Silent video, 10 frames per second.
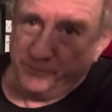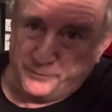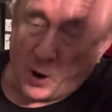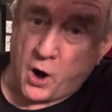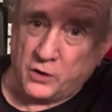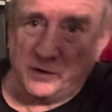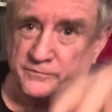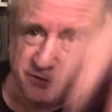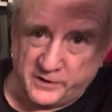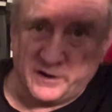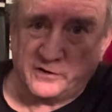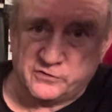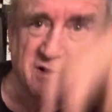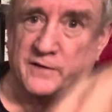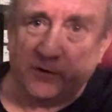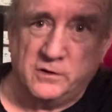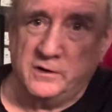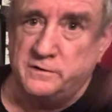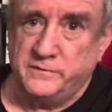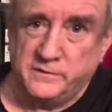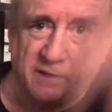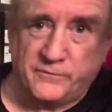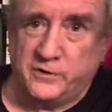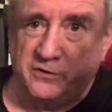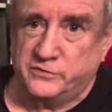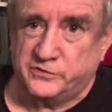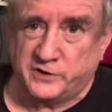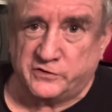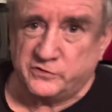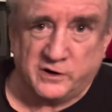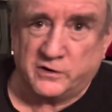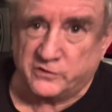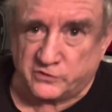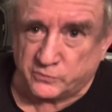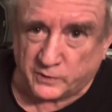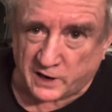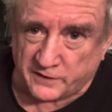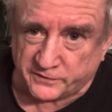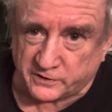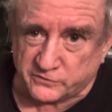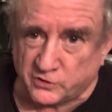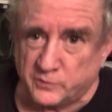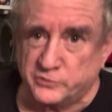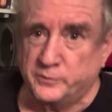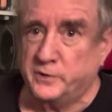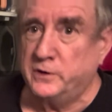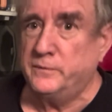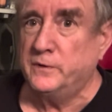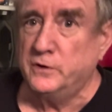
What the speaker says: balling for the next level, and every 6 years is what I think a term should be.